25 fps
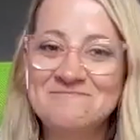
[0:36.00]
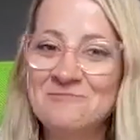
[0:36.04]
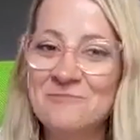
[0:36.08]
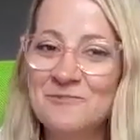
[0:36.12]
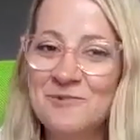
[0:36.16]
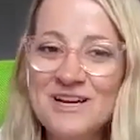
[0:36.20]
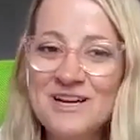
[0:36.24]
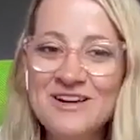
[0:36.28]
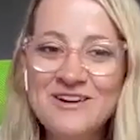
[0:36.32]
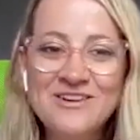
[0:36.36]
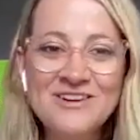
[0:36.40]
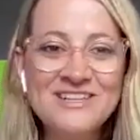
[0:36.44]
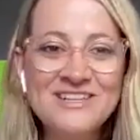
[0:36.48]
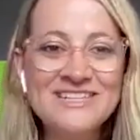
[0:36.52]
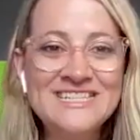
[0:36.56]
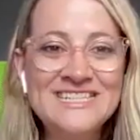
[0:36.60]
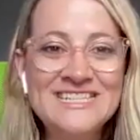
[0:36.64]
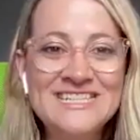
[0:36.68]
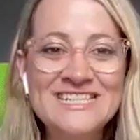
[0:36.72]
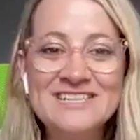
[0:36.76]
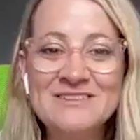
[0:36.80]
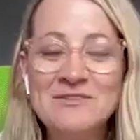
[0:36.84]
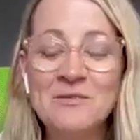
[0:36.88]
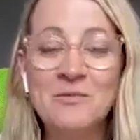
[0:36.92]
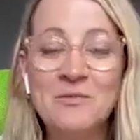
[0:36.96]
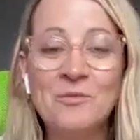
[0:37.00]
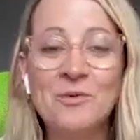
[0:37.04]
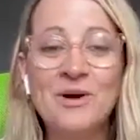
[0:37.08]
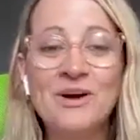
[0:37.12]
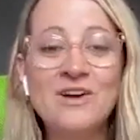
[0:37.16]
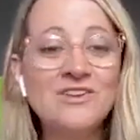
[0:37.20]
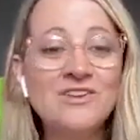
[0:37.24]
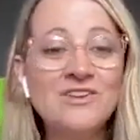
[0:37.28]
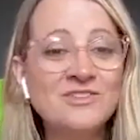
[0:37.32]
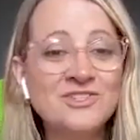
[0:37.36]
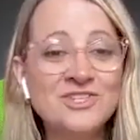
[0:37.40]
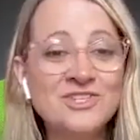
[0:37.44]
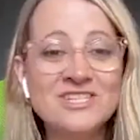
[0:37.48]
wear
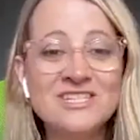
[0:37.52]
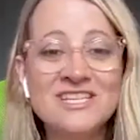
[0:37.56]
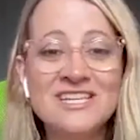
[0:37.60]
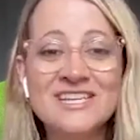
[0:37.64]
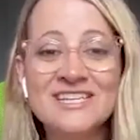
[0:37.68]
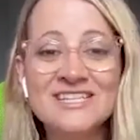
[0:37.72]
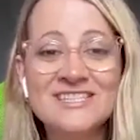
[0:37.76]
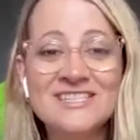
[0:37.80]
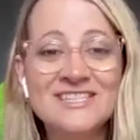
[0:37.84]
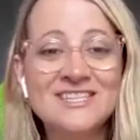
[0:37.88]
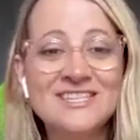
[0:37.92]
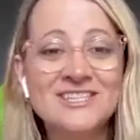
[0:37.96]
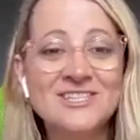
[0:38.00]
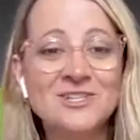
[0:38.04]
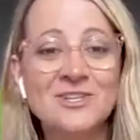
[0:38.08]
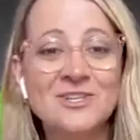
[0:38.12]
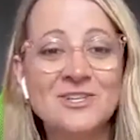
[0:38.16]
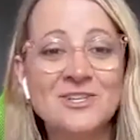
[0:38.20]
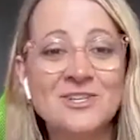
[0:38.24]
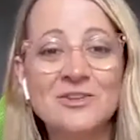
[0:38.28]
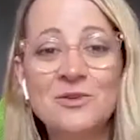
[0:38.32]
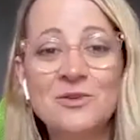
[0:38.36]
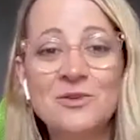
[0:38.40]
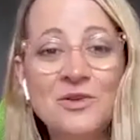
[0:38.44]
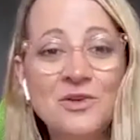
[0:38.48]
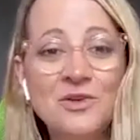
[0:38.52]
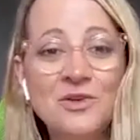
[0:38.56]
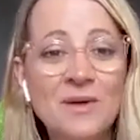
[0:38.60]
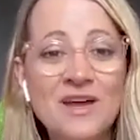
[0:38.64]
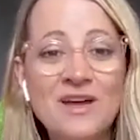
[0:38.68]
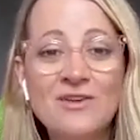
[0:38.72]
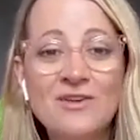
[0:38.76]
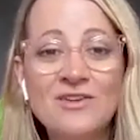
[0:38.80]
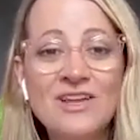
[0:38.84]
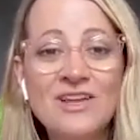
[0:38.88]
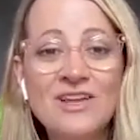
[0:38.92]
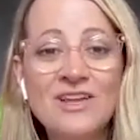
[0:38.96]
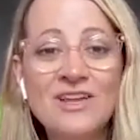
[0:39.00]
just like a t-shirt. You
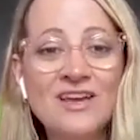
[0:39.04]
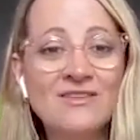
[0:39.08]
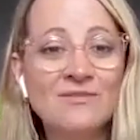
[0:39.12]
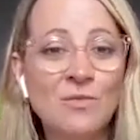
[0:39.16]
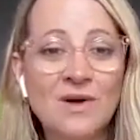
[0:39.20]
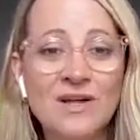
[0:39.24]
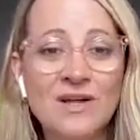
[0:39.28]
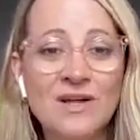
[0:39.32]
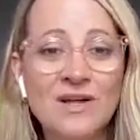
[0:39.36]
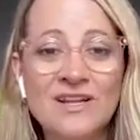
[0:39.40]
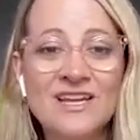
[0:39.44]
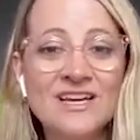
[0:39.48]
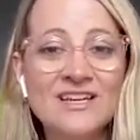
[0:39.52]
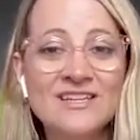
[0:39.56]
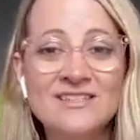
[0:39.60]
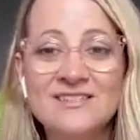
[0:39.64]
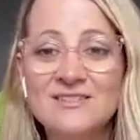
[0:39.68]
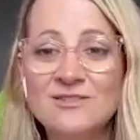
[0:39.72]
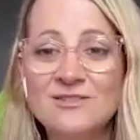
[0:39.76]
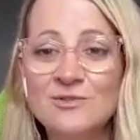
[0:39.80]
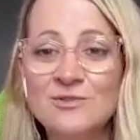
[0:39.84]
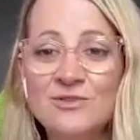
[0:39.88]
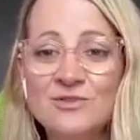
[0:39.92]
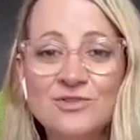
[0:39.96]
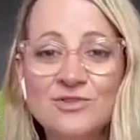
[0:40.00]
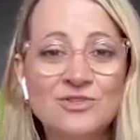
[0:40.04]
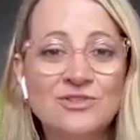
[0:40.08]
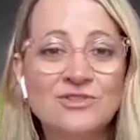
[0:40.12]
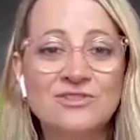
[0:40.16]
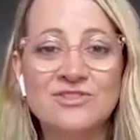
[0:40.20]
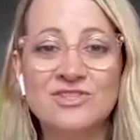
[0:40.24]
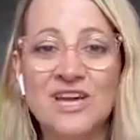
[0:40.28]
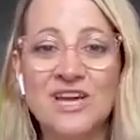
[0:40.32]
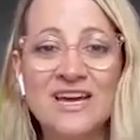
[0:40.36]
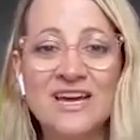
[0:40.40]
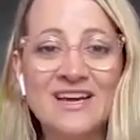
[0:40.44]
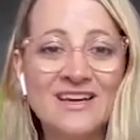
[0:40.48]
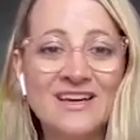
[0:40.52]
may only have one nice suit
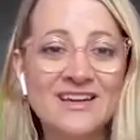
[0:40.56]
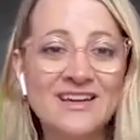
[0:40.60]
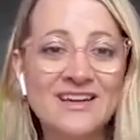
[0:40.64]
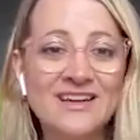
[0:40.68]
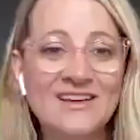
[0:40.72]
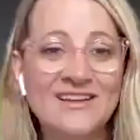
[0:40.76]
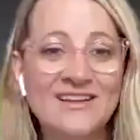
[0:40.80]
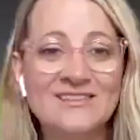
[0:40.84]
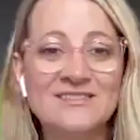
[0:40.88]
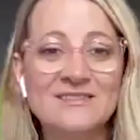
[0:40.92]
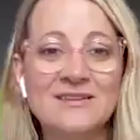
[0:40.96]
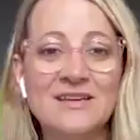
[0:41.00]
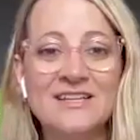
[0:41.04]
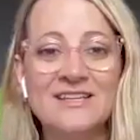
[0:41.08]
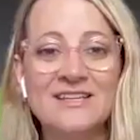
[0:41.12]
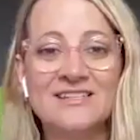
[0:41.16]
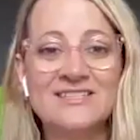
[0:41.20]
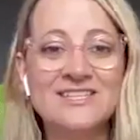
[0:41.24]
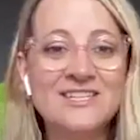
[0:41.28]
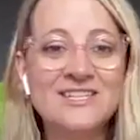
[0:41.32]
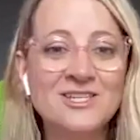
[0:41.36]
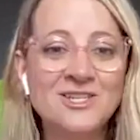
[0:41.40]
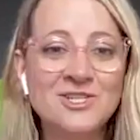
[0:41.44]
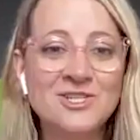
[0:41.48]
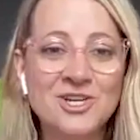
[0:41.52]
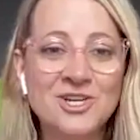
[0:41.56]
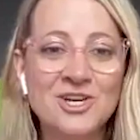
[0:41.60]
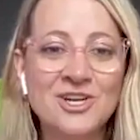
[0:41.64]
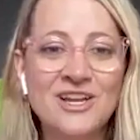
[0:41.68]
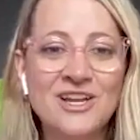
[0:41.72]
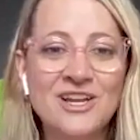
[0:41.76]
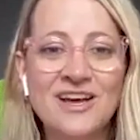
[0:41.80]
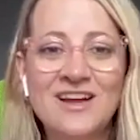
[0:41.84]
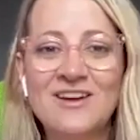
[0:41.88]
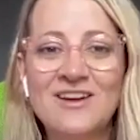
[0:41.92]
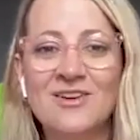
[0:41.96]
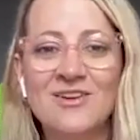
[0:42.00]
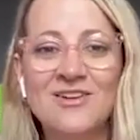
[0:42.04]
jacket and a
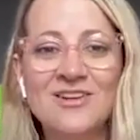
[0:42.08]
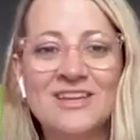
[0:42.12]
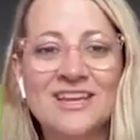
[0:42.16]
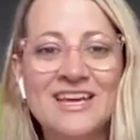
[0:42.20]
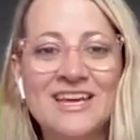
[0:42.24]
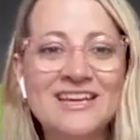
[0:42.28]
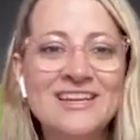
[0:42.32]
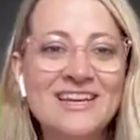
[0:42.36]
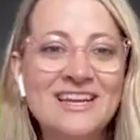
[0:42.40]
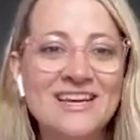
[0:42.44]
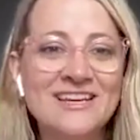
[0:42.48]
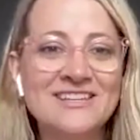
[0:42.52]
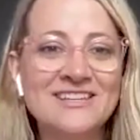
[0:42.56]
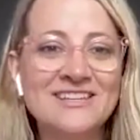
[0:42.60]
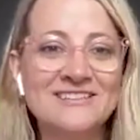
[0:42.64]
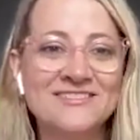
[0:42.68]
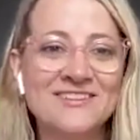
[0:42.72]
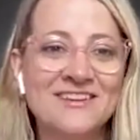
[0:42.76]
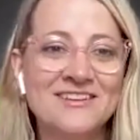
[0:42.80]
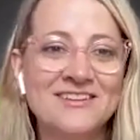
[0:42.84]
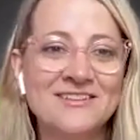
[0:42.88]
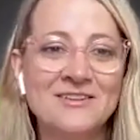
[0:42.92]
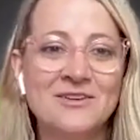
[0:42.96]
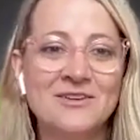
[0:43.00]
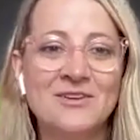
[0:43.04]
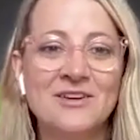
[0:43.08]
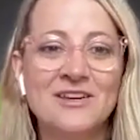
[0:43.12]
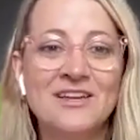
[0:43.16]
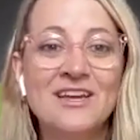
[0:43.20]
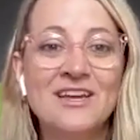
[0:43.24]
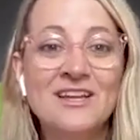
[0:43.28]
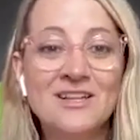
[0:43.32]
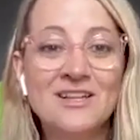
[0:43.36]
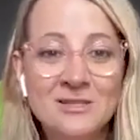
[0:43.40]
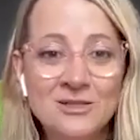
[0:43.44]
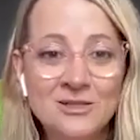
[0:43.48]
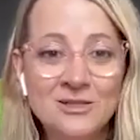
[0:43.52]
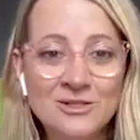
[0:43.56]
t-shirt. I don't know, get a nice style
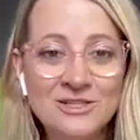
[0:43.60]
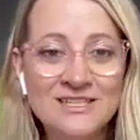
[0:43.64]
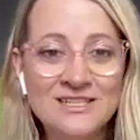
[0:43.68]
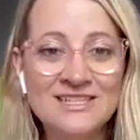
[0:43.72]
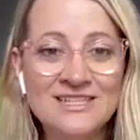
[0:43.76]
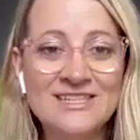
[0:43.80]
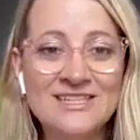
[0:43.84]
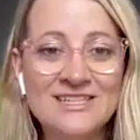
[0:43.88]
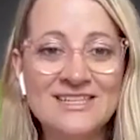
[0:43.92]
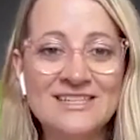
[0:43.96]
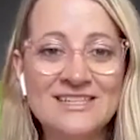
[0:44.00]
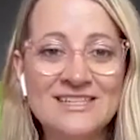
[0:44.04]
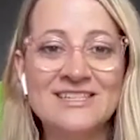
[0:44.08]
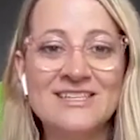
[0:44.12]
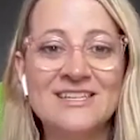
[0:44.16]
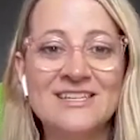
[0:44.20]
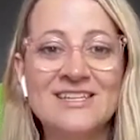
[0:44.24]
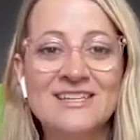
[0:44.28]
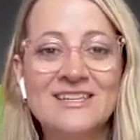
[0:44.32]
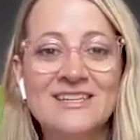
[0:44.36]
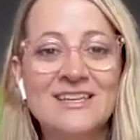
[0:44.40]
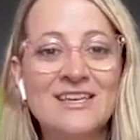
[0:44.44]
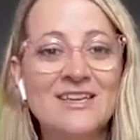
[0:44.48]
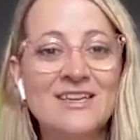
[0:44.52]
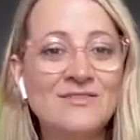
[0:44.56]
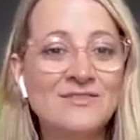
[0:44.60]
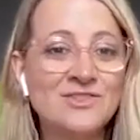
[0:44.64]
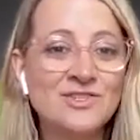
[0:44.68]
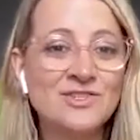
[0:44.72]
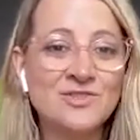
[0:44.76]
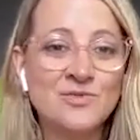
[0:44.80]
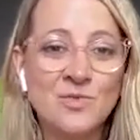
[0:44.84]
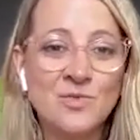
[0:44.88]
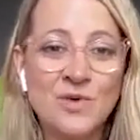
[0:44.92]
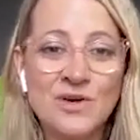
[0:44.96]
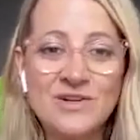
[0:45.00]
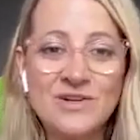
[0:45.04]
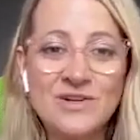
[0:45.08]
going, look neat, even
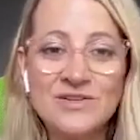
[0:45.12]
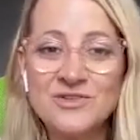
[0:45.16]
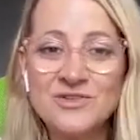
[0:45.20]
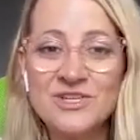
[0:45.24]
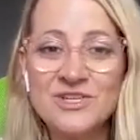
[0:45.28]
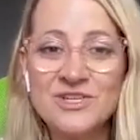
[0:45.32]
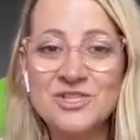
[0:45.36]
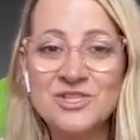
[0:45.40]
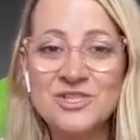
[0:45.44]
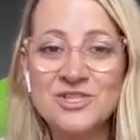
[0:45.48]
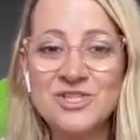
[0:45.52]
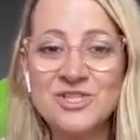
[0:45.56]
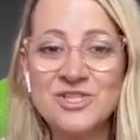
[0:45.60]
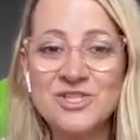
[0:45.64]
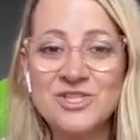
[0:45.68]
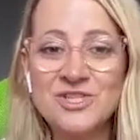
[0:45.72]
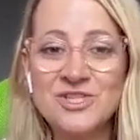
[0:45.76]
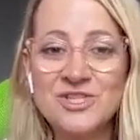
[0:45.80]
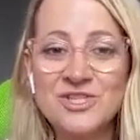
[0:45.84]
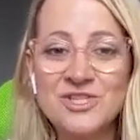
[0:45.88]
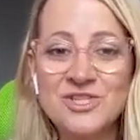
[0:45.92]
just one dress shirt.